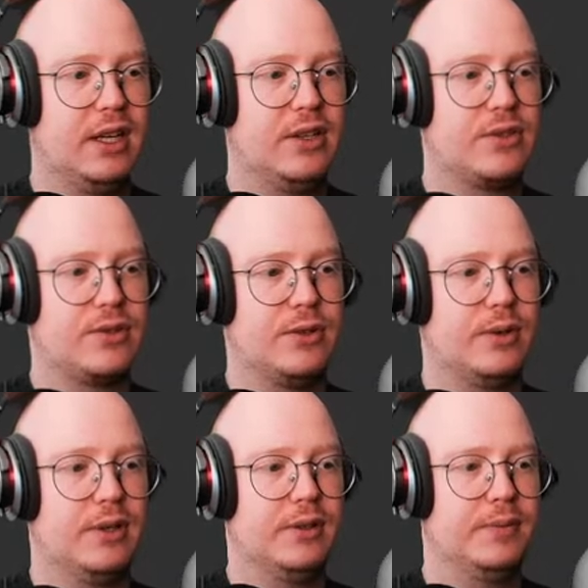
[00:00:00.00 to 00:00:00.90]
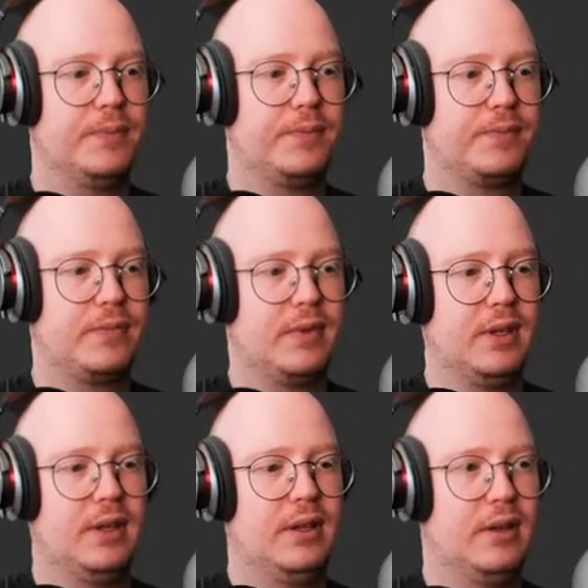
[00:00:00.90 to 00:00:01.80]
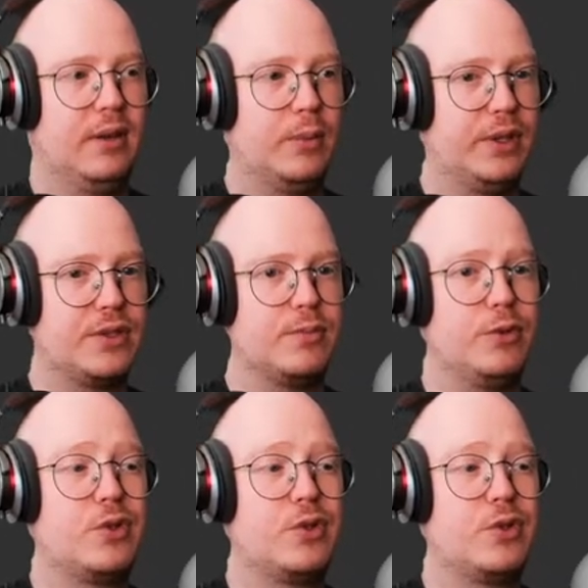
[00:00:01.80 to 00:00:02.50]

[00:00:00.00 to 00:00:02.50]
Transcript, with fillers: So uh, with the Smooth